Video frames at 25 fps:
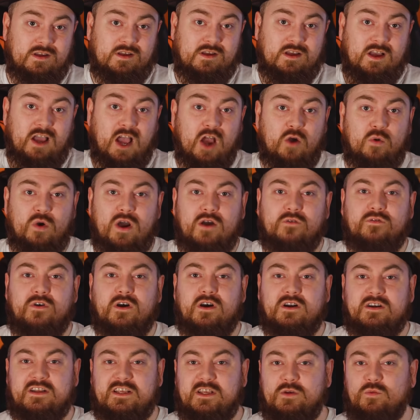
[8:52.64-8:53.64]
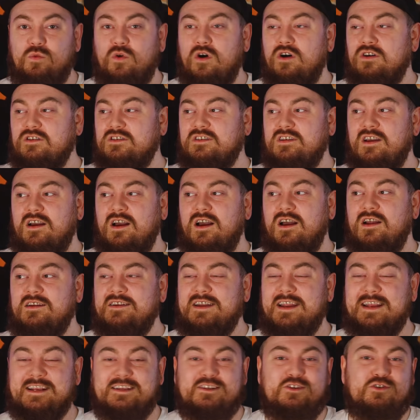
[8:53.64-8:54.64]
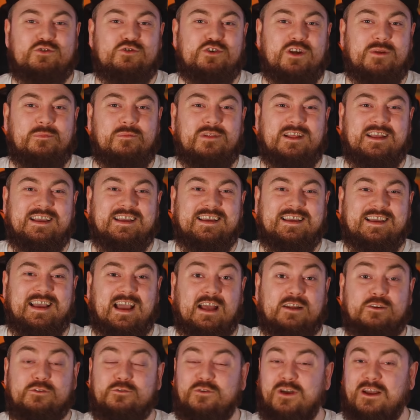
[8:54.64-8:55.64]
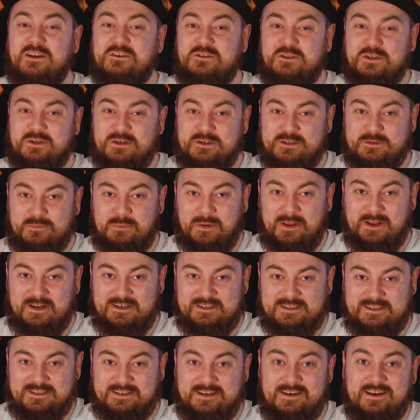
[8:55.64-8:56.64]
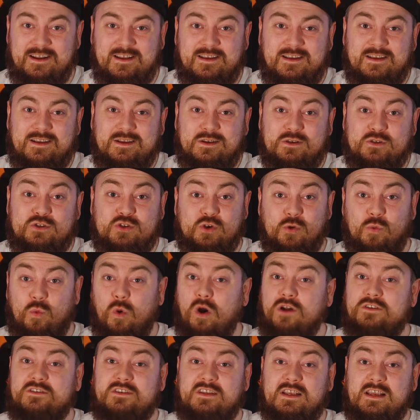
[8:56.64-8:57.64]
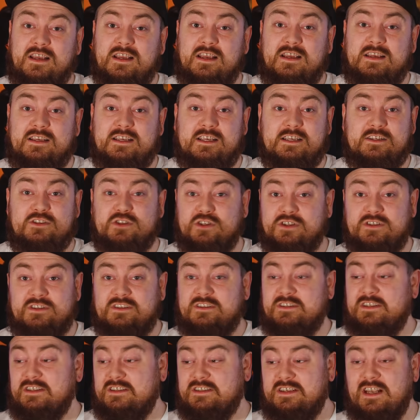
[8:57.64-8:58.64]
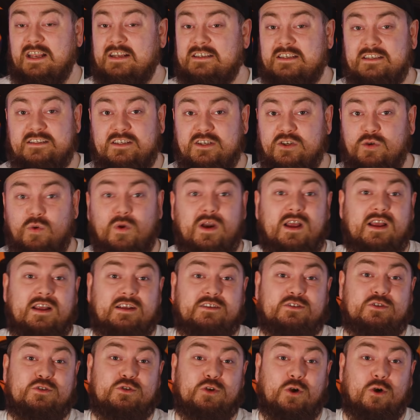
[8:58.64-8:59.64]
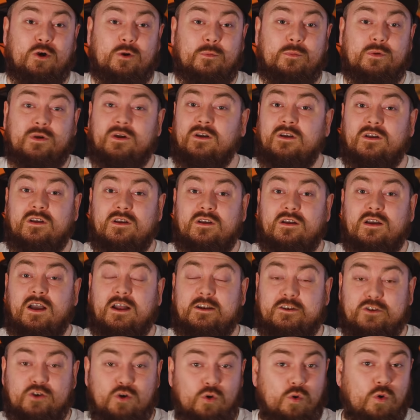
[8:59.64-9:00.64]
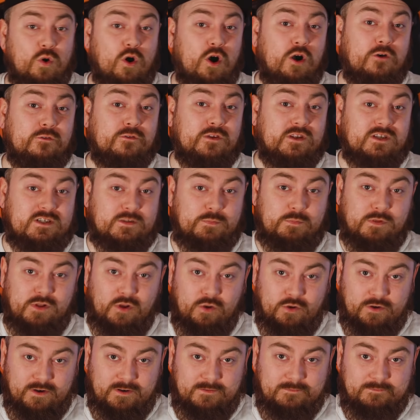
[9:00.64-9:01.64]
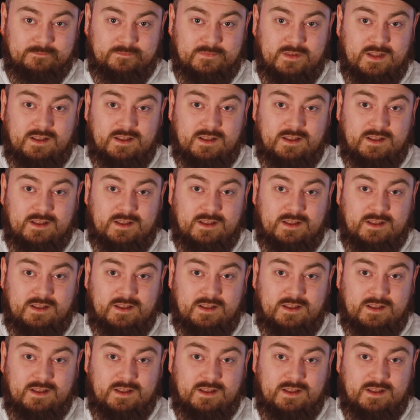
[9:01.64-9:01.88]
However, he was an extremely adventurous person. So one day, he just decided to quit his job and go off exploring.